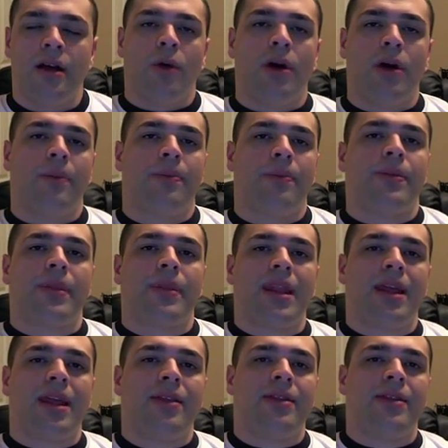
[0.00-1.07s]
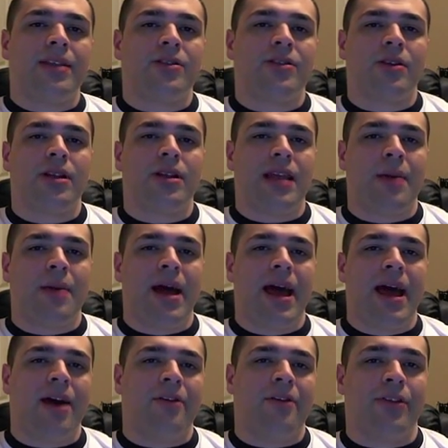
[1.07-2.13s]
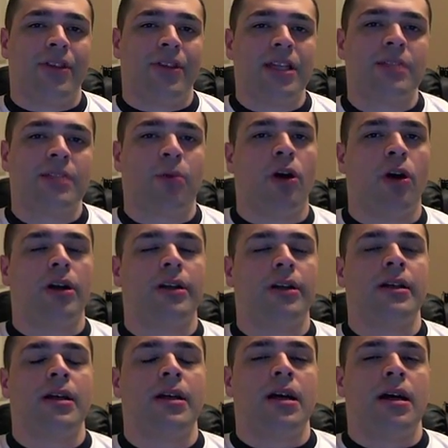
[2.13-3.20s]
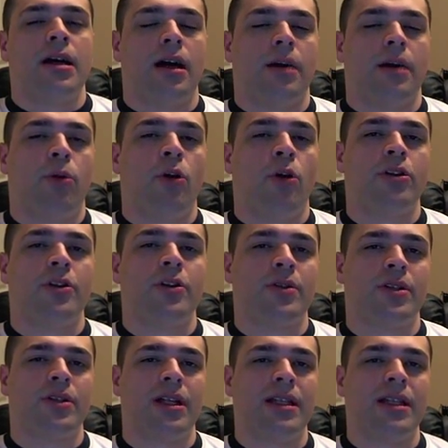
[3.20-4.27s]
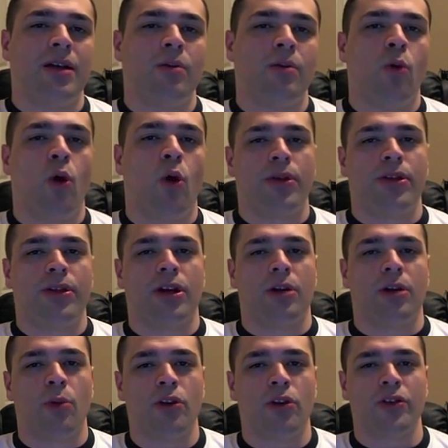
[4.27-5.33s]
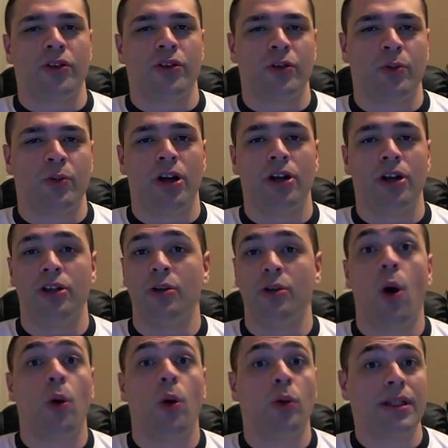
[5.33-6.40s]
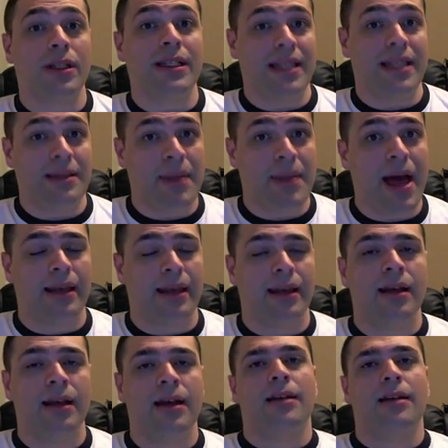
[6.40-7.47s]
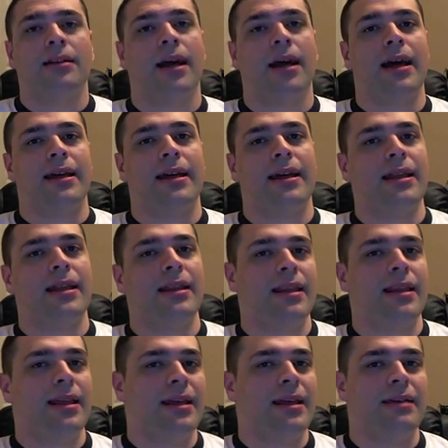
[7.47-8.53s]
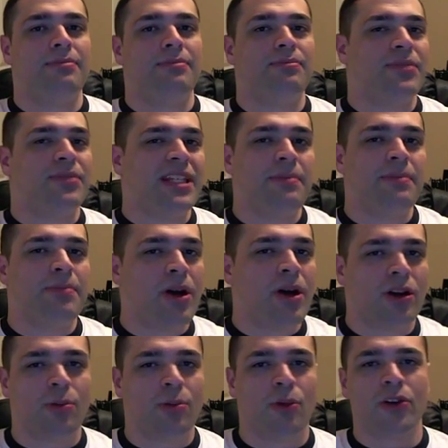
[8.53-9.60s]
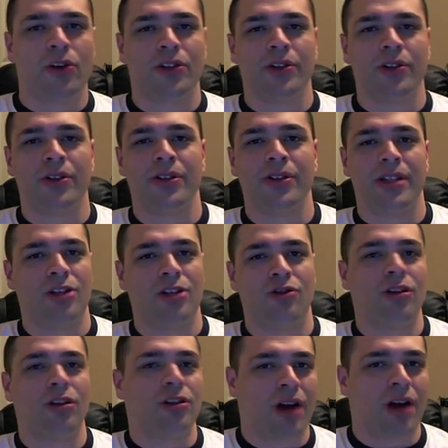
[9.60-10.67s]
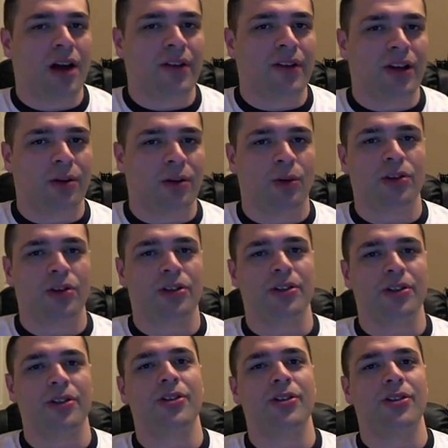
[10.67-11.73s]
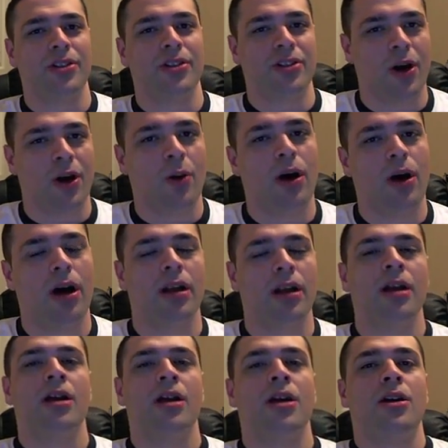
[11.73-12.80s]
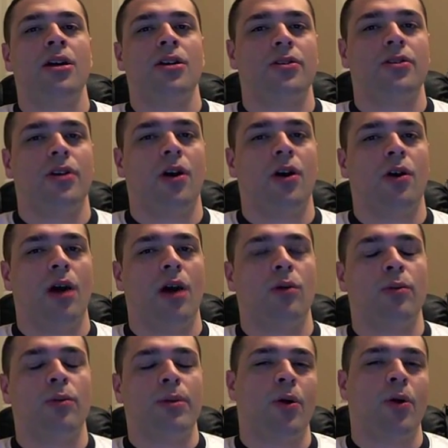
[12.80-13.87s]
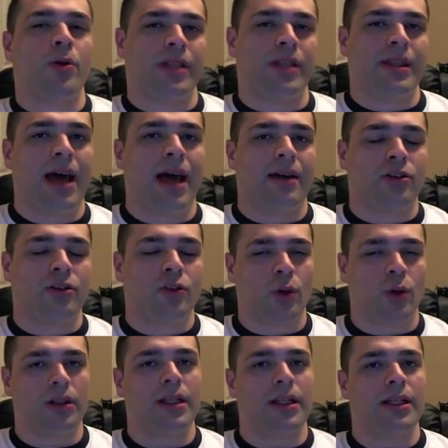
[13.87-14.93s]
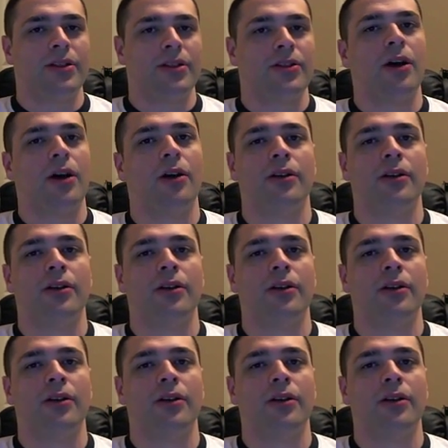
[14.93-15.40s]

Well, that's all the time I have. Well, I hope you enjoyed this little commentary. And I have plenty more Misandry in the Media videos planned. These commercials literally come in faster than I can even make these videos. I definitely have my work cut out for me.